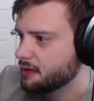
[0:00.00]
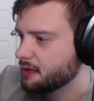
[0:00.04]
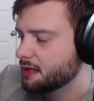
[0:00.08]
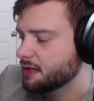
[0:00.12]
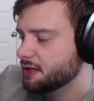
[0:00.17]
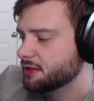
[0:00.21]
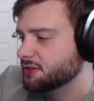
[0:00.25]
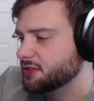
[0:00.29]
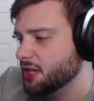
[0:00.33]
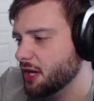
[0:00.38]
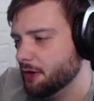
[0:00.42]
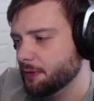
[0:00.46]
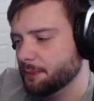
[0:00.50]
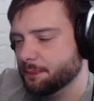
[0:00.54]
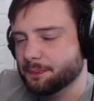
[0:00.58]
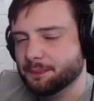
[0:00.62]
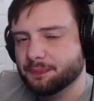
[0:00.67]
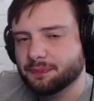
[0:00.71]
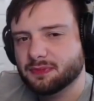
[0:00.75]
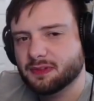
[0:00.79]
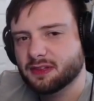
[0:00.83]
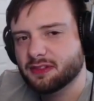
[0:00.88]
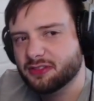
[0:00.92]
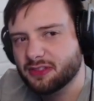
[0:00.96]
So,
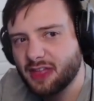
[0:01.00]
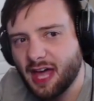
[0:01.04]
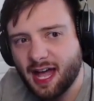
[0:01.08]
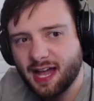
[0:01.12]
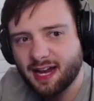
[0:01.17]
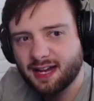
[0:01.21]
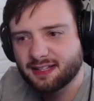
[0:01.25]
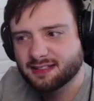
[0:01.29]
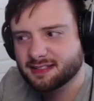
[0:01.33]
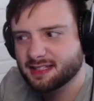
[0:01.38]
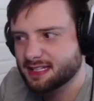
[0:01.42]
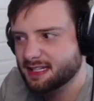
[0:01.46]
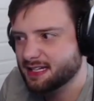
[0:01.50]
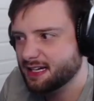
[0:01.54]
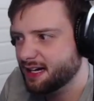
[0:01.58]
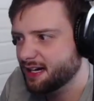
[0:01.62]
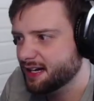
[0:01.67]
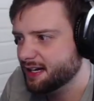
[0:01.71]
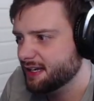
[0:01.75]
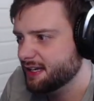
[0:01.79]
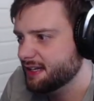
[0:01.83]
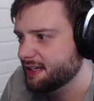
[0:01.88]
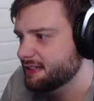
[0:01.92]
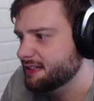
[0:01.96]
that is the
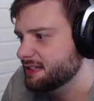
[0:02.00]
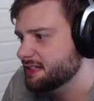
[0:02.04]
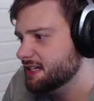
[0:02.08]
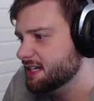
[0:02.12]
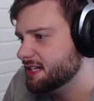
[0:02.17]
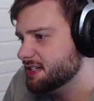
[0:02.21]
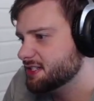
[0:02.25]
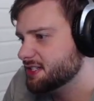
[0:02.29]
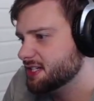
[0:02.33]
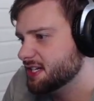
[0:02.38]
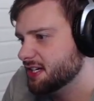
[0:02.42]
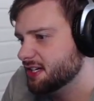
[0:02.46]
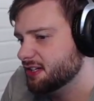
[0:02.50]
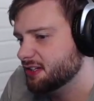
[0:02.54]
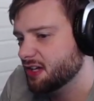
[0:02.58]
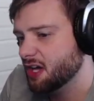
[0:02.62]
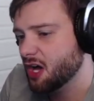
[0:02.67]
Kaga in a nutshell.